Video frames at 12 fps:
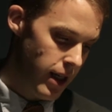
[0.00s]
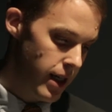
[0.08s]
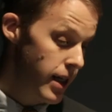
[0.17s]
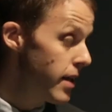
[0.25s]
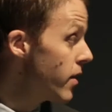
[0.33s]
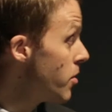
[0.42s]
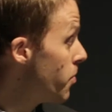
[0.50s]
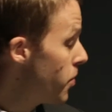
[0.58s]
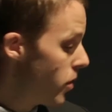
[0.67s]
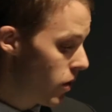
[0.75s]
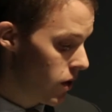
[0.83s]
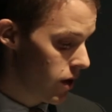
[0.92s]
In the
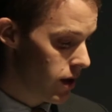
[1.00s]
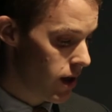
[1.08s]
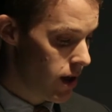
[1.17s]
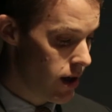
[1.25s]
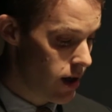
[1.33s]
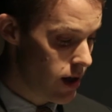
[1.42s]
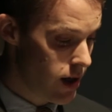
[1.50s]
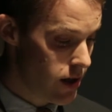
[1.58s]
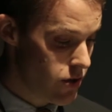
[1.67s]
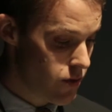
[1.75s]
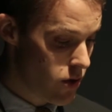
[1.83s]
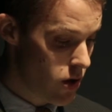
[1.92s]
book, I
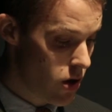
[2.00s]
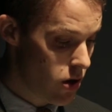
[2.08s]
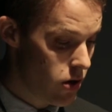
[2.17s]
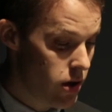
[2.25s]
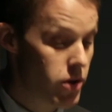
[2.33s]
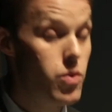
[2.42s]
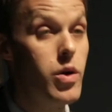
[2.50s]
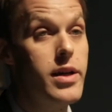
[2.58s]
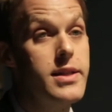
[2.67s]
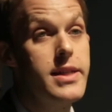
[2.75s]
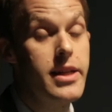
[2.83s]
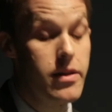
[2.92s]
draw on
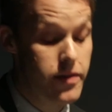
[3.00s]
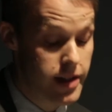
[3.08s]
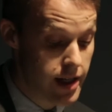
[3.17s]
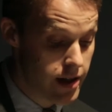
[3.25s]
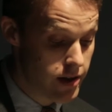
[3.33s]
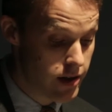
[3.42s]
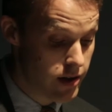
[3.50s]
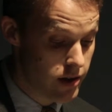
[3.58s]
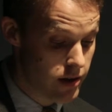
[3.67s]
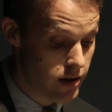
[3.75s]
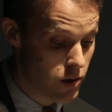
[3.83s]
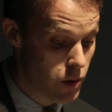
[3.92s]
quantitative data,
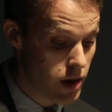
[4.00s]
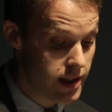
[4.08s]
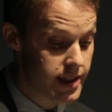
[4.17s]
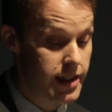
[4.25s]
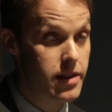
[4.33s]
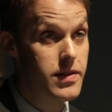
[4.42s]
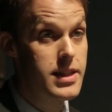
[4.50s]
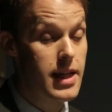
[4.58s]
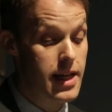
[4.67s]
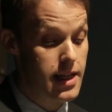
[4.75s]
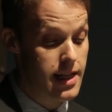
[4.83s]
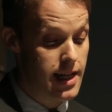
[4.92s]
on qualitative
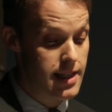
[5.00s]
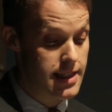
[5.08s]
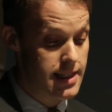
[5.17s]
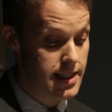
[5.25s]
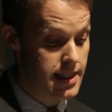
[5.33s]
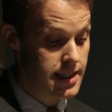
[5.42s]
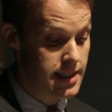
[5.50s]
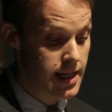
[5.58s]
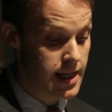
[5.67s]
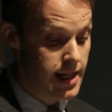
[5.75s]
site analyses,